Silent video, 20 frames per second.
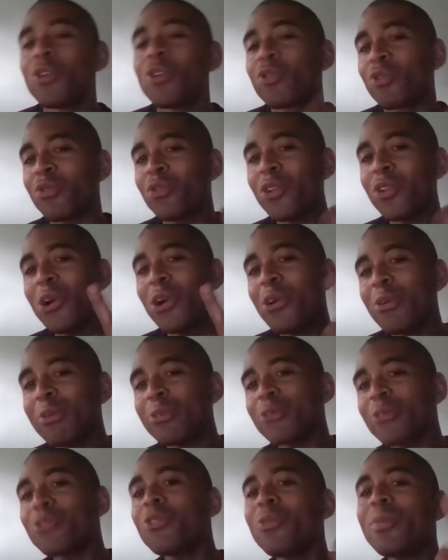So you
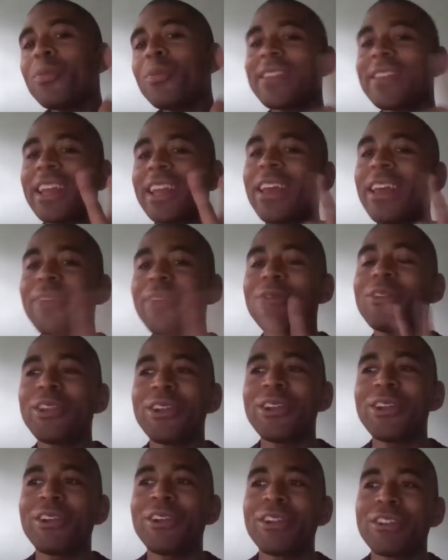know 2 months out of every
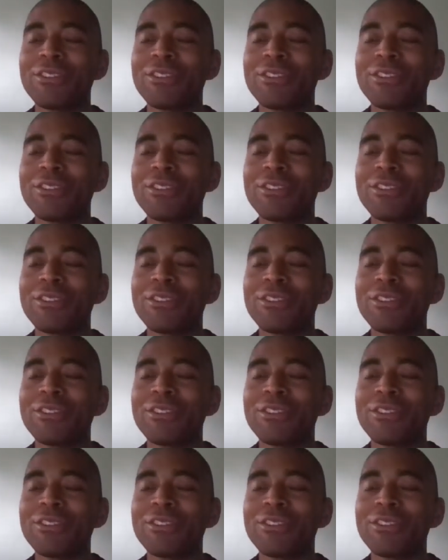year